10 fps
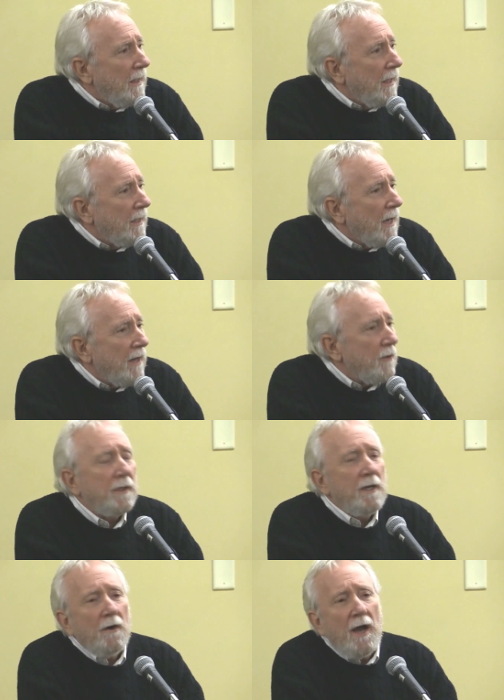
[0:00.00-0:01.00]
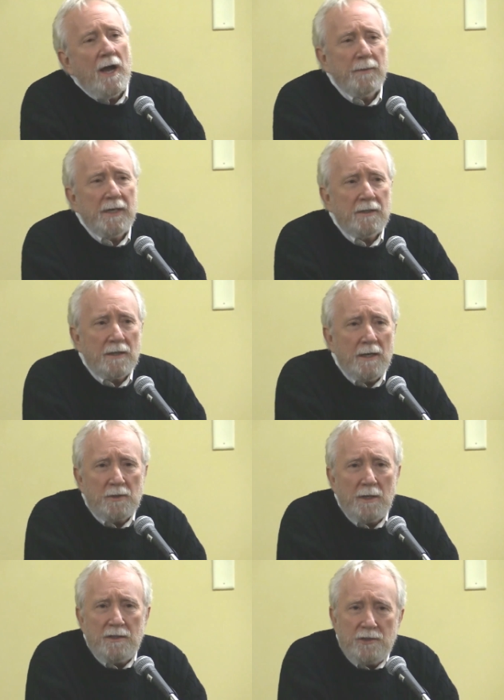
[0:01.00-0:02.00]
And I don't care how many
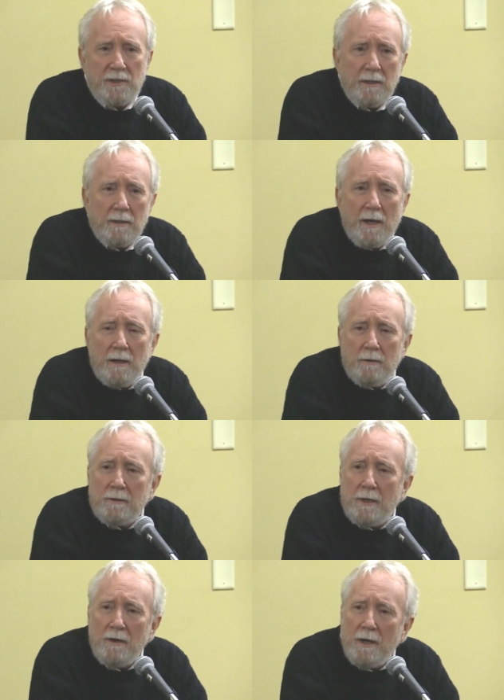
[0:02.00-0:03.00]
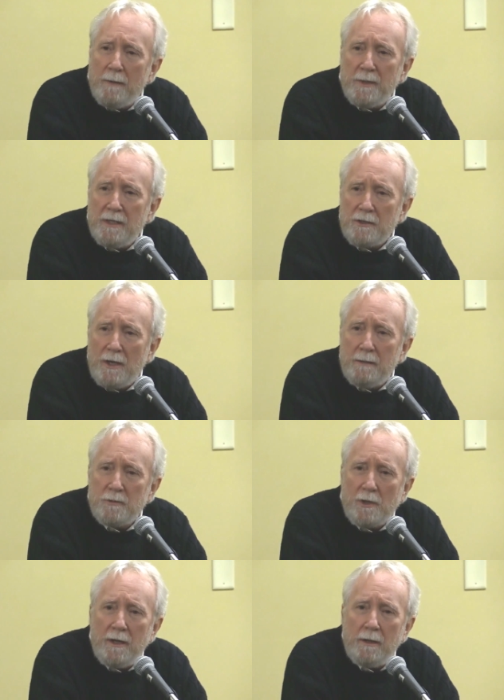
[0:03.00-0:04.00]
times I see it, I don't care how many
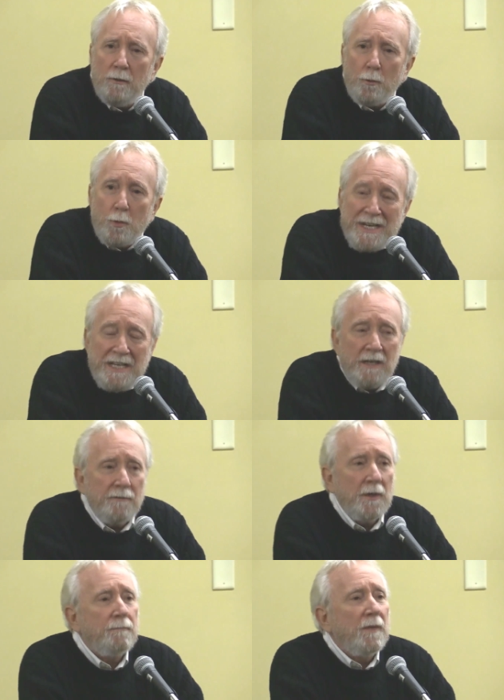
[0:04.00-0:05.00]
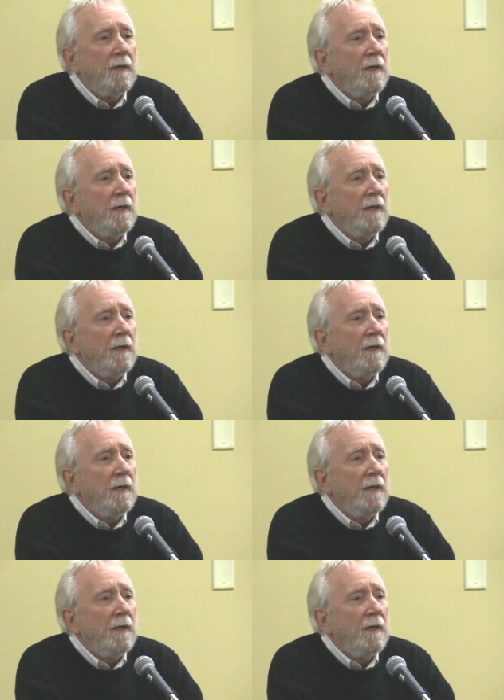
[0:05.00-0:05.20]
times I read of it,